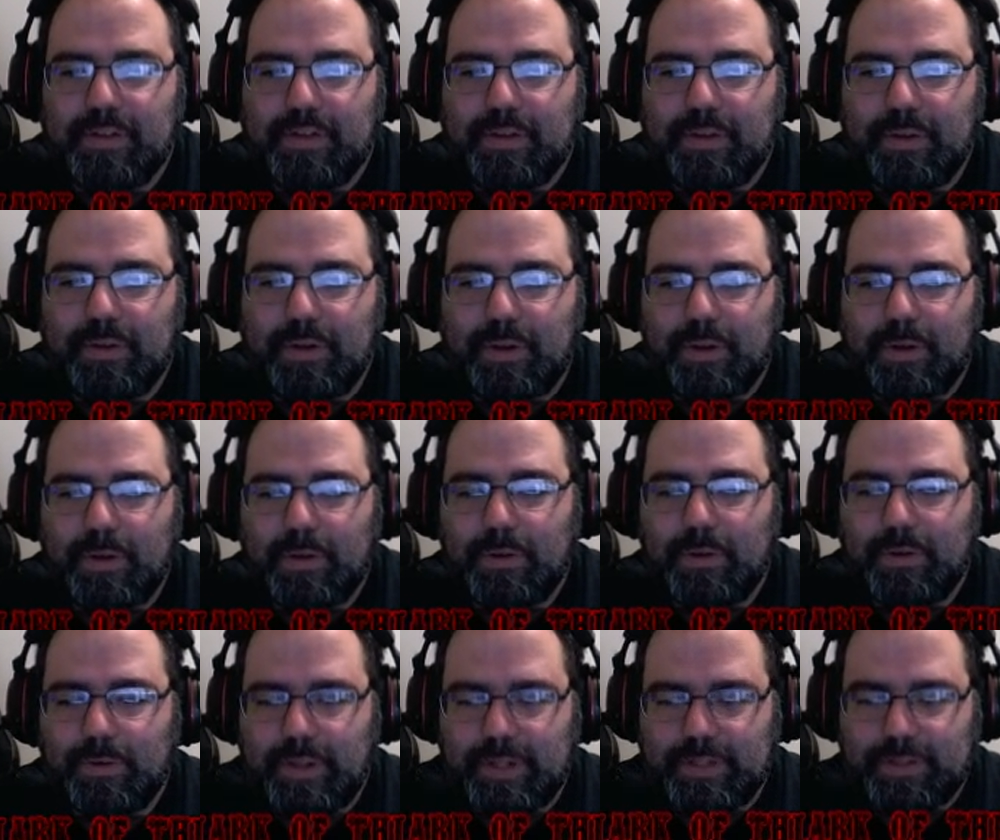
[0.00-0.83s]

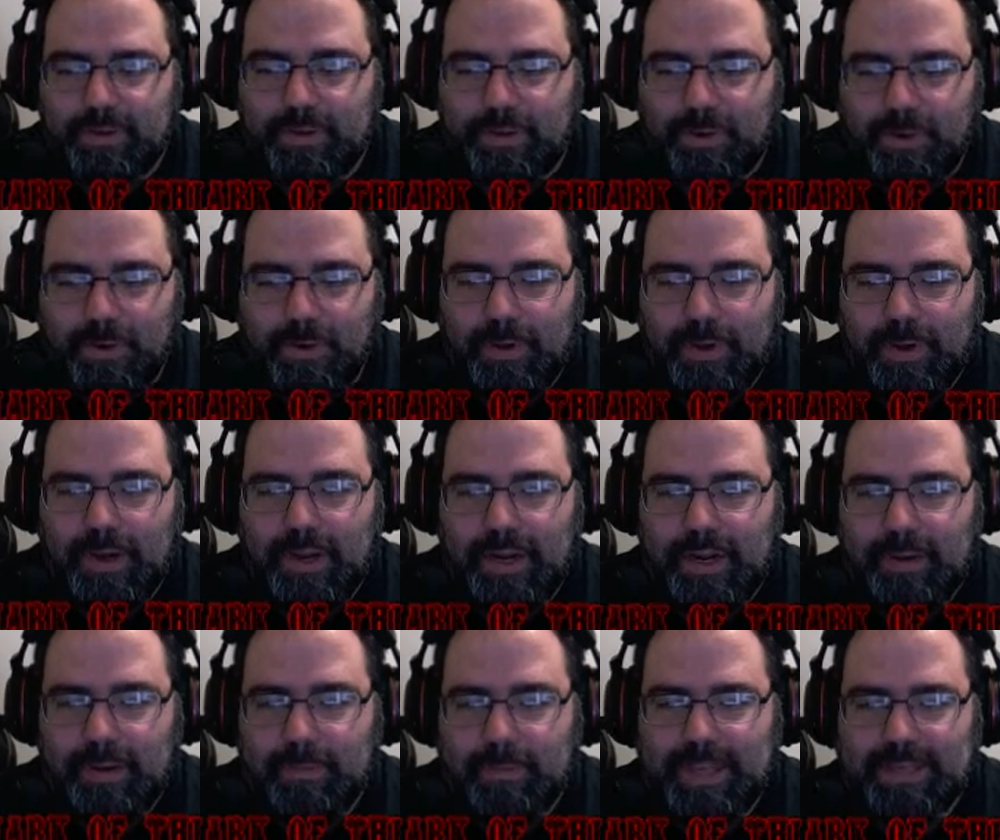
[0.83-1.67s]
oh, that's a whole
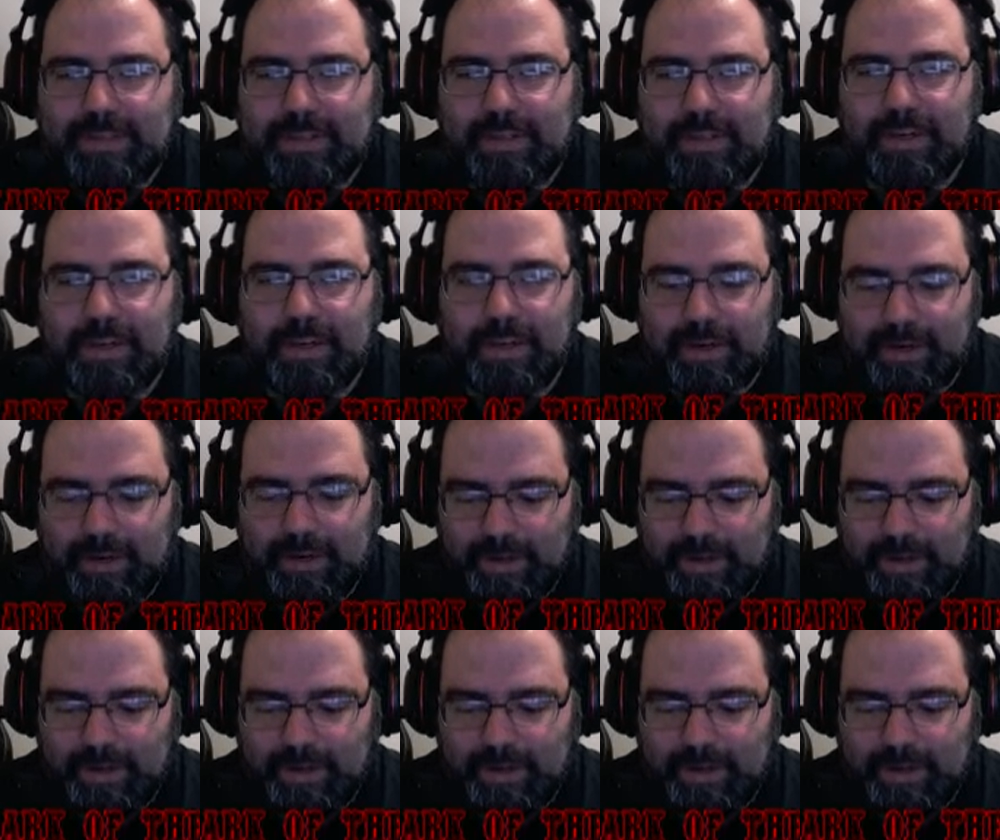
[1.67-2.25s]
lot of mastodon.